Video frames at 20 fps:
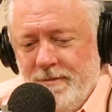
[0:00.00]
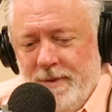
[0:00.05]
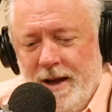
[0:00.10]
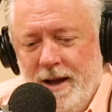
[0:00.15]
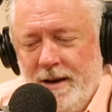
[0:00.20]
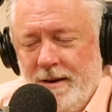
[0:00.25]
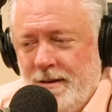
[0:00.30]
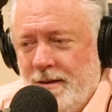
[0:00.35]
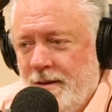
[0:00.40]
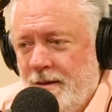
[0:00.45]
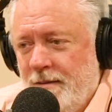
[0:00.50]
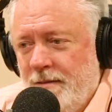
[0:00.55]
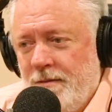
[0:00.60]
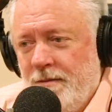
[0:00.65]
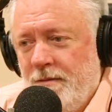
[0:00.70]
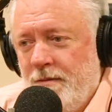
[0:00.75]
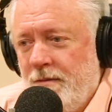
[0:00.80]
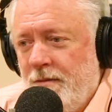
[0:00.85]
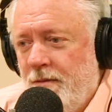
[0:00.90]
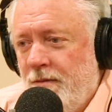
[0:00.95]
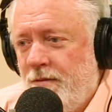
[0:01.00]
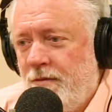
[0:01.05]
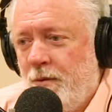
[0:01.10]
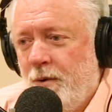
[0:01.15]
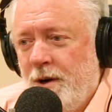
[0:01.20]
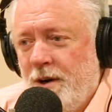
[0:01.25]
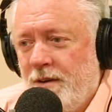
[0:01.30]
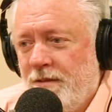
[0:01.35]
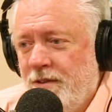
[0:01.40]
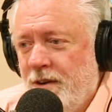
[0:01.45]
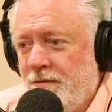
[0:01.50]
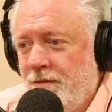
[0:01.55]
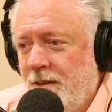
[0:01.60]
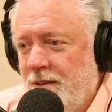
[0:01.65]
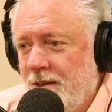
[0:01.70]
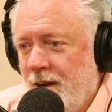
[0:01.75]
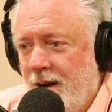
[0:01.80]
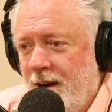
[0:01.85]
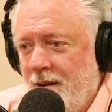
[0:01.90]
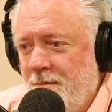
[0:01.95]
I don't know, 40 or 50
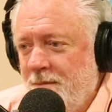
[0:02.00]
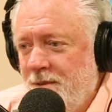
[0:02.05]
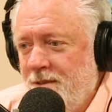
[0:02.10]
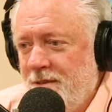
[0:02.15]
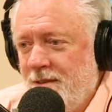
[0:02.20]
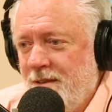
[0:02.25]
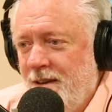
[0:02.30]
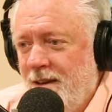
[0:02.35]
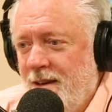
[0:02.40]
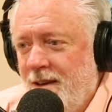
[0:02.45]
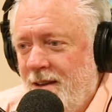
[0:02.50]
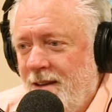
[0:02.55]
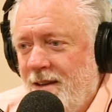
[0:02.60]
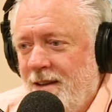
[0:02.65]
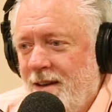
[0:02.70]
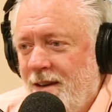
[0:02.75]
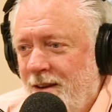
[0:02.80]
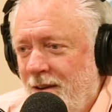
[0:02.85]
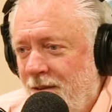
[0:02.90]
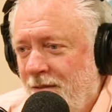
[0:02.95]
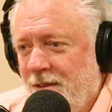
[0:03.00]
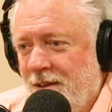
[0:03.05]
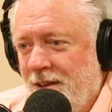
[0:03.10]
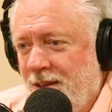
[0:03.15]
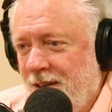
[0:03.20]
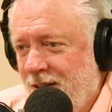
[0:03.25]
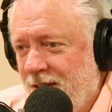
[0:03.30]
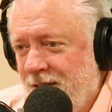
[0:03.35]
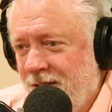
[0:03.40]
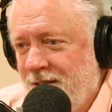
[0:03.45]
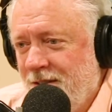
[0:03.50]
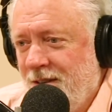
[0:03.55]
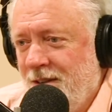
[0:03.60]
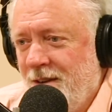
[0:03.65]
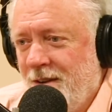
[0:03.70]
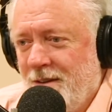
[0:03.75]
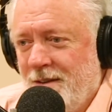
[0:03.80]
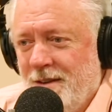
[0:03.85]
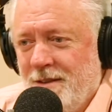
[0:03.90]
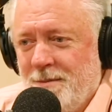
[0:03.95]
times over the years,
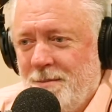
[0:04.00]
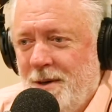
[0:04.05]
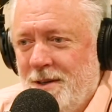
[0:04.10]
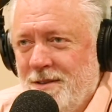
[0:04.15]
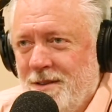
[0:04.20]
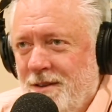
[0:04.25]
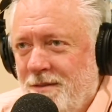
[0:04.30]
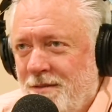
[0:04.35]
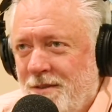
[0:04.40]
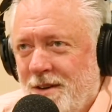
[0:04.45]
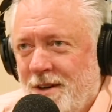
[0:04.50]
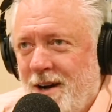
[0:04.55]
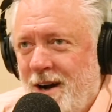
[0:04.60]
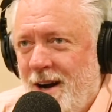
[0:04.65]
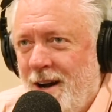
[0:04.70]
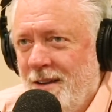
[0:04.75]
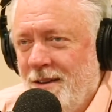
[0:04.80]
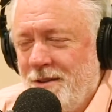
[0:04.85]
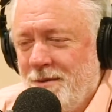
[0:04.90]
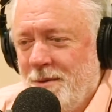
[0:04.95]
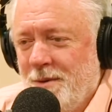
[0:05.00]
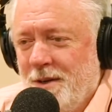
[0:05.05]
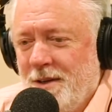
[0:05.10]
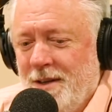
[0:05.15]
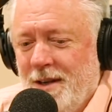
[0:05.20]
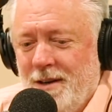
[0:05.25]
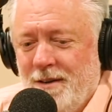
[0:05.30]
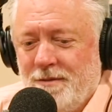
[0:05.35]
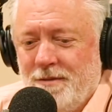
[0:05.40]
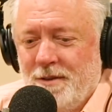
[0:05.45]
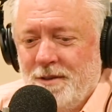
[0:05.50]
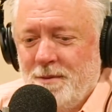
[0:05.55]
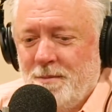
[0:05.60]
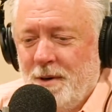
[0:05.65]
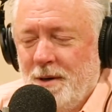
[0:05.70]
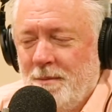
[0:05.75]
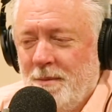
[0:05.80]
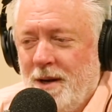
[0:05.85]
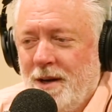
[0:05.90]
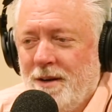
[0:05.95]
especially for college. We would go down there for
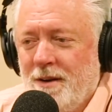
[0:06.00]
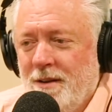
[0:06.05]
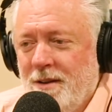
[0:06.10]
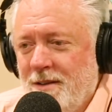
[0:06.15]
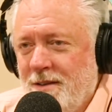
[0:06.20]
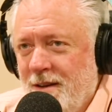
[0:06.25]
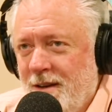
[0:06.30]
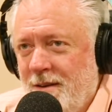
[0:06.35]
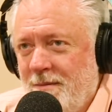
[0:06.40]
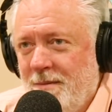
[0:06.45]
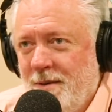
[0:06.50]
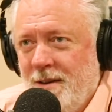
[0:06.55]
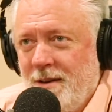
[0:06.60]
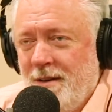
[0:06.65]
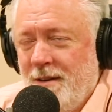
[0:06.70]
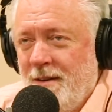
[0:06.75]
spring break all the time.